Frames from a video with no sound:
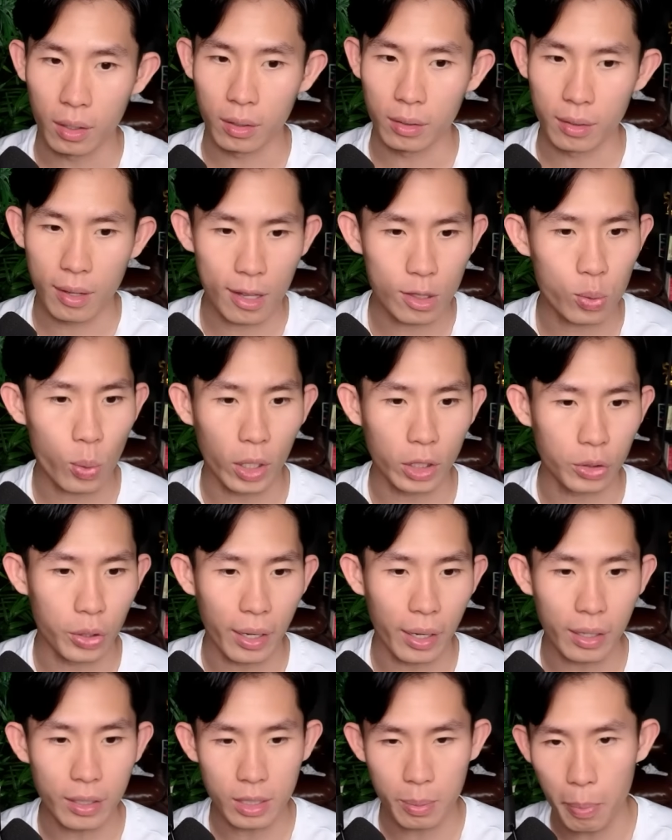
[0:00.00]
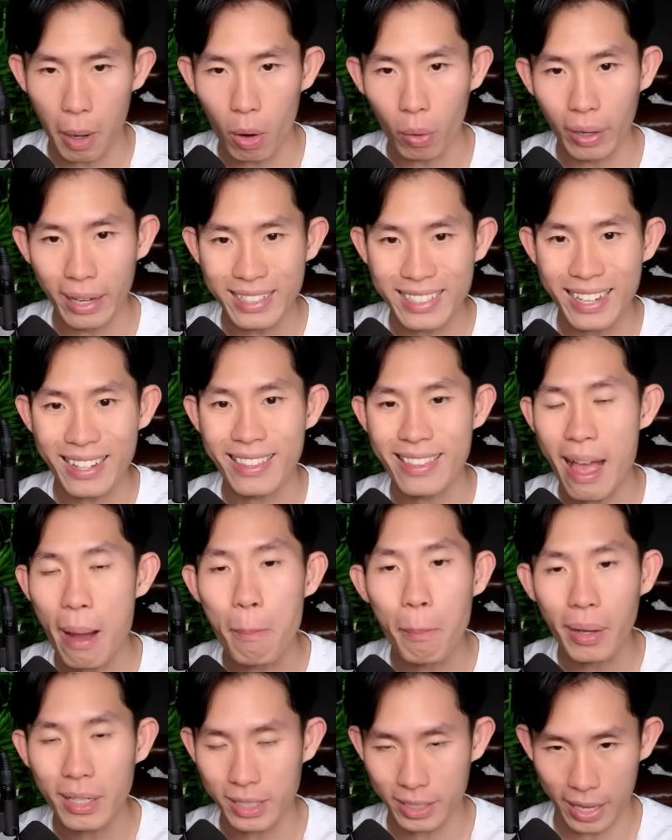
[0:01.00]
That's what trading is about. It's a
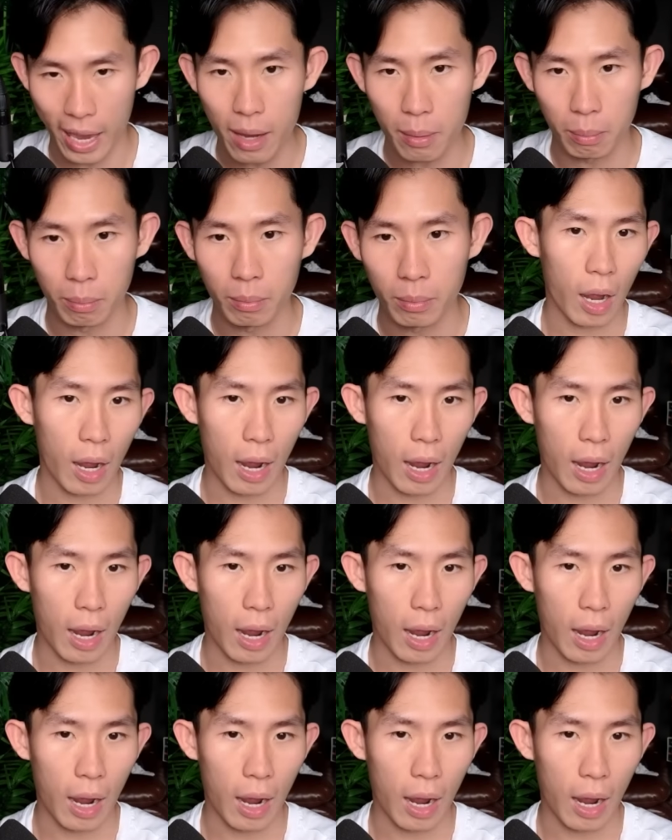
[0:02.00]
numbers game.